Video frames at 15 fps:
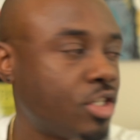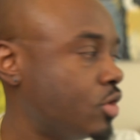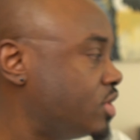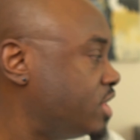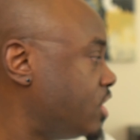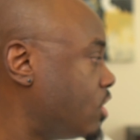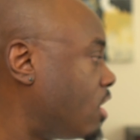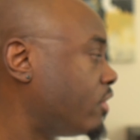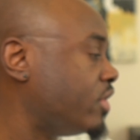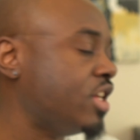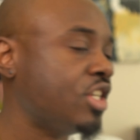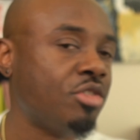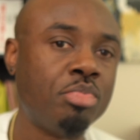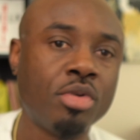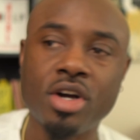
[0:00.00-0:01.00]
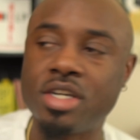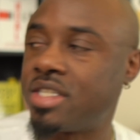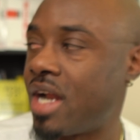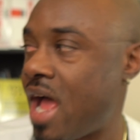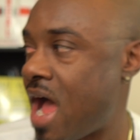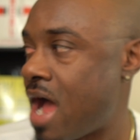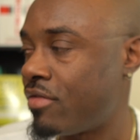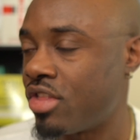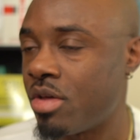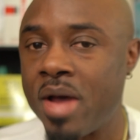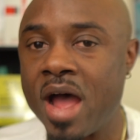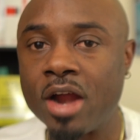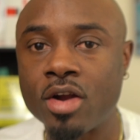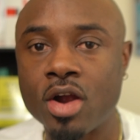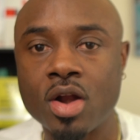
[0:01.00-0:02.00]
So you see all these books that I have in the
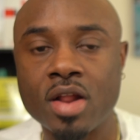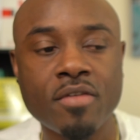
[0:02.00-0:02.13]
background.